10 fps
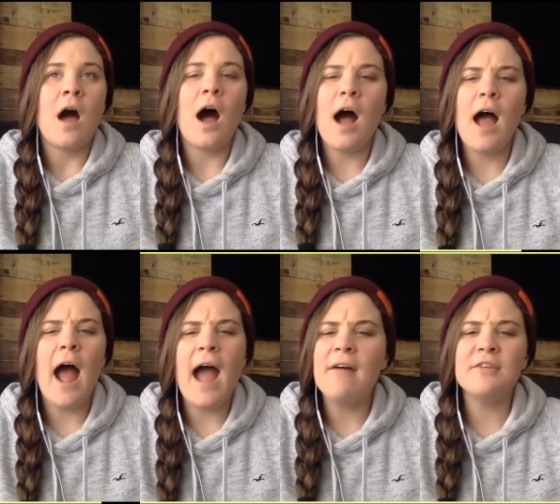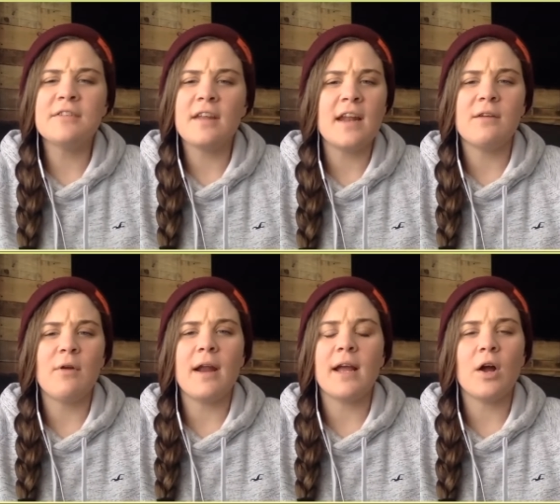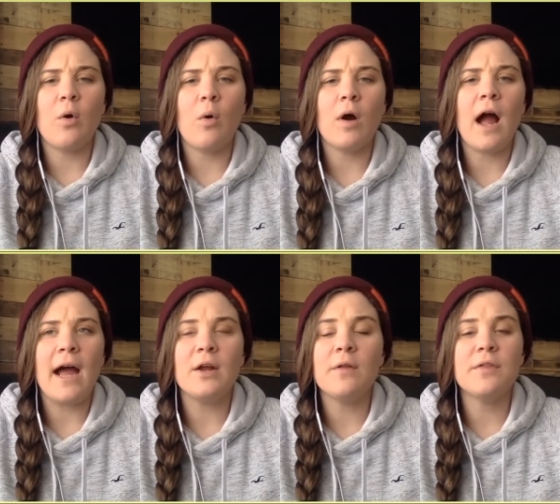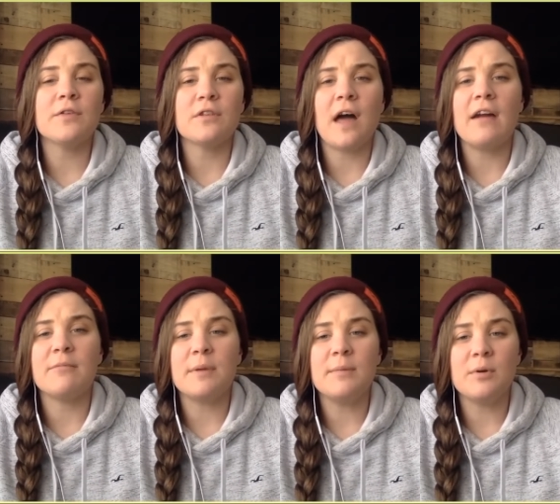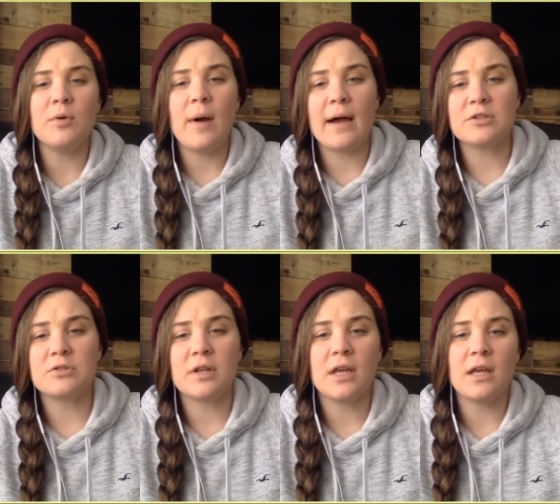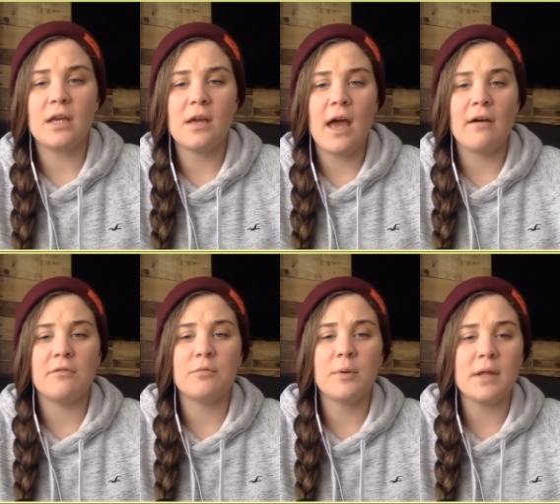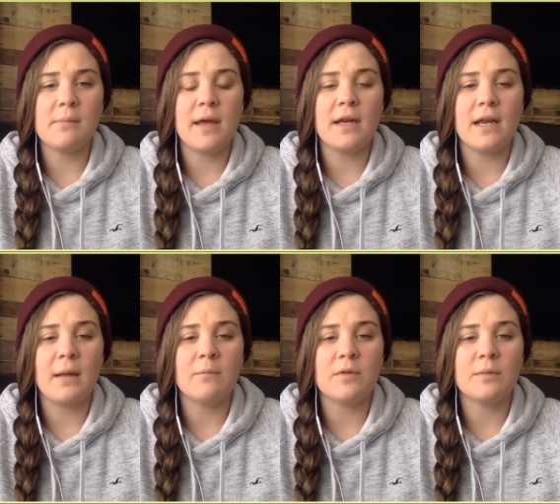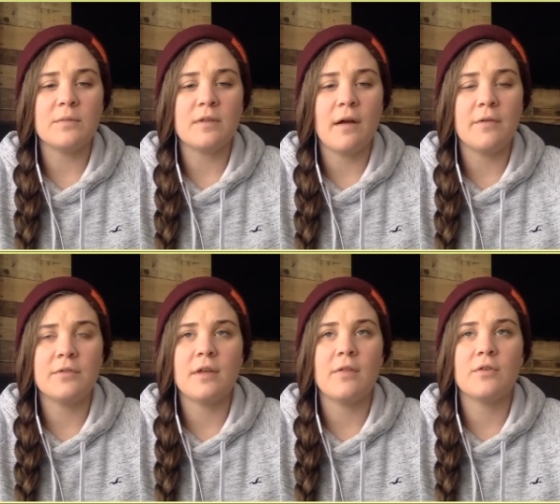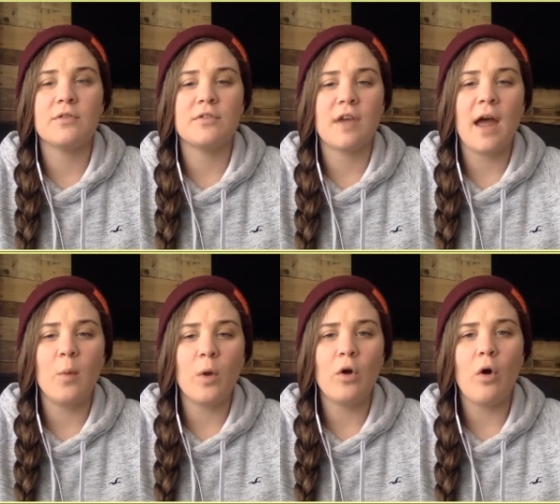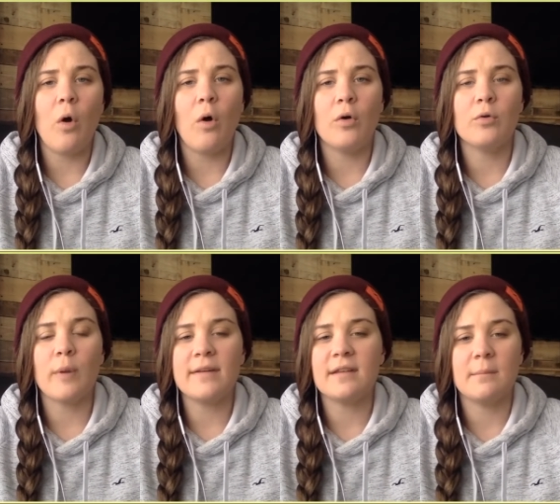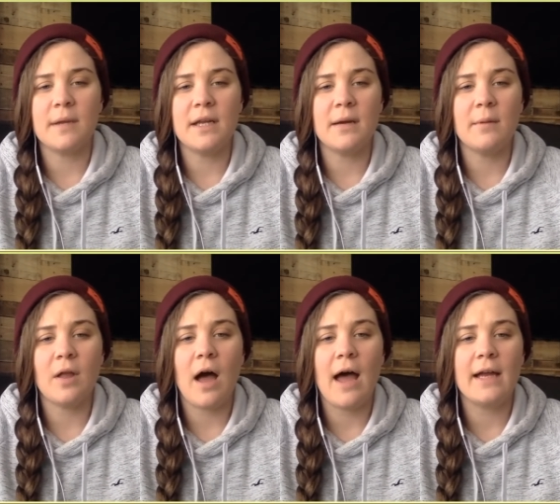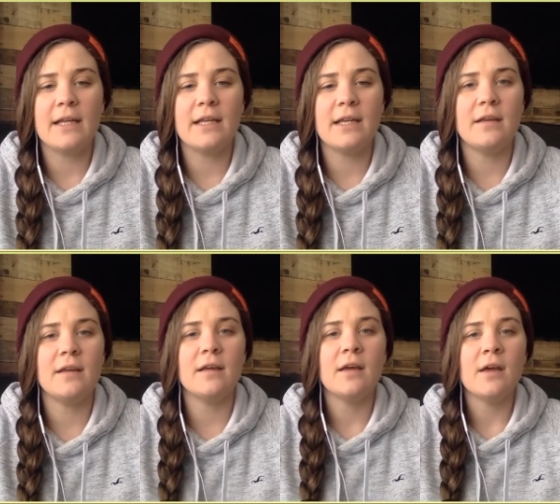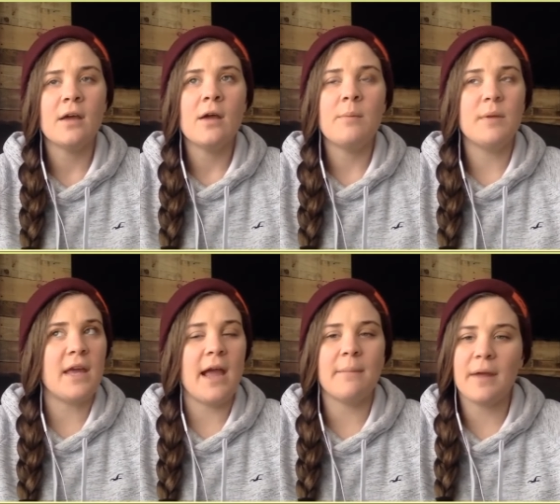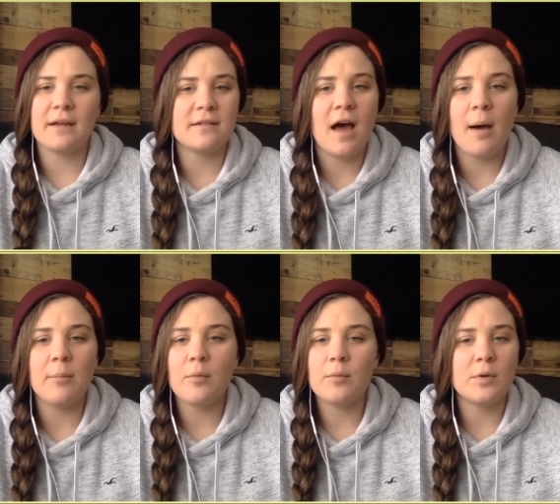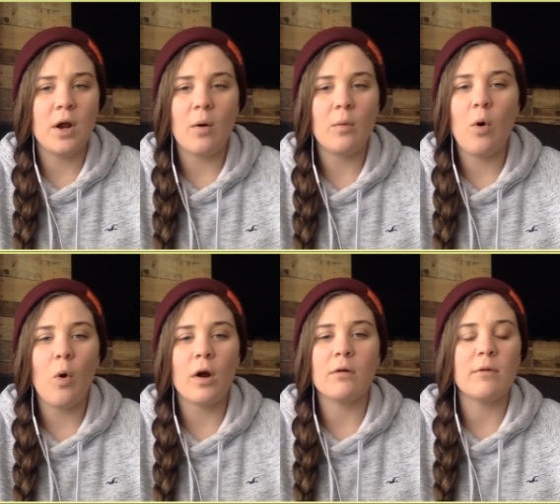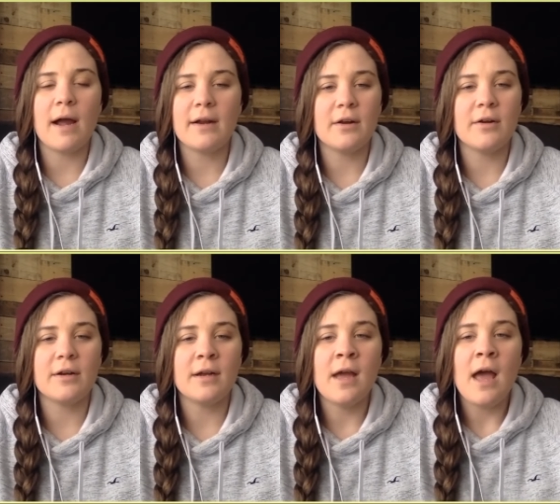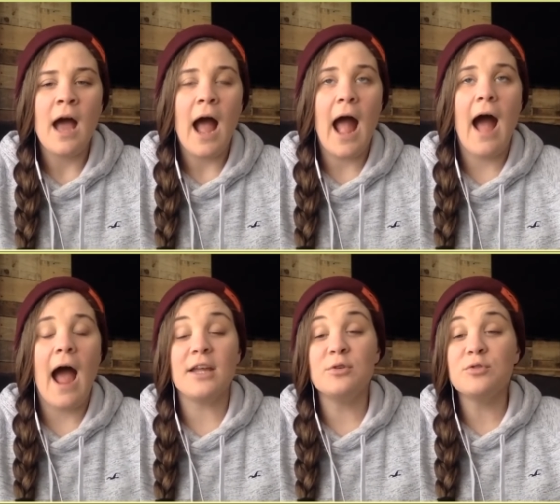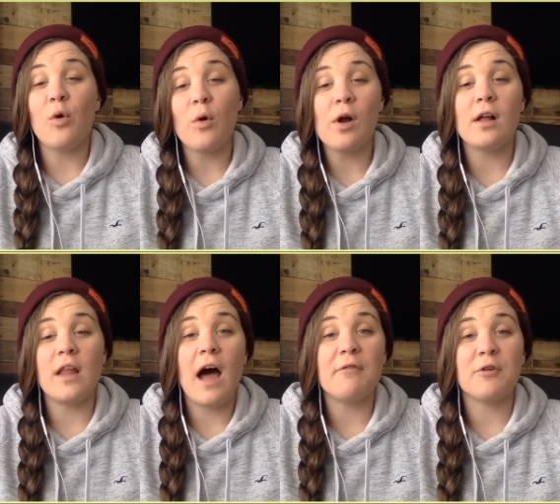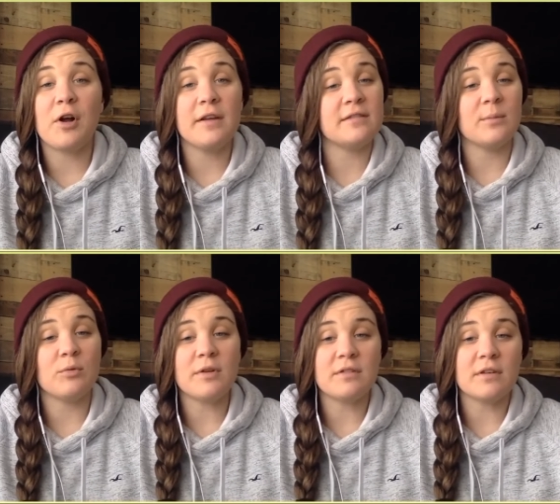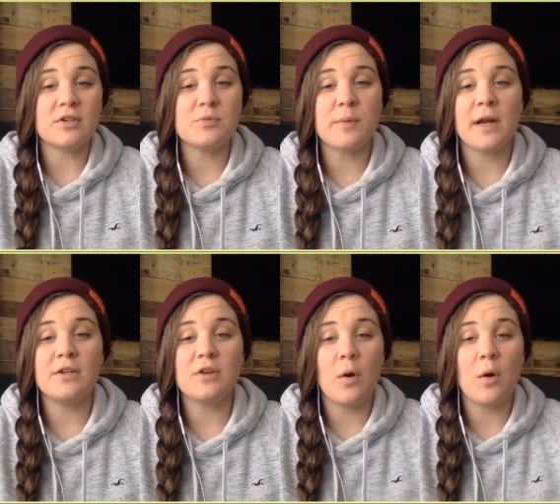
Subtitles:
I haven't done any writing on Korra. I know that there's a lot of people who actually have really made a name for themselves. There's this guy, Will Cole, who writes on Medium a lot, and he became like a top, Korra writer. And I use Korra a lot for customer research, but I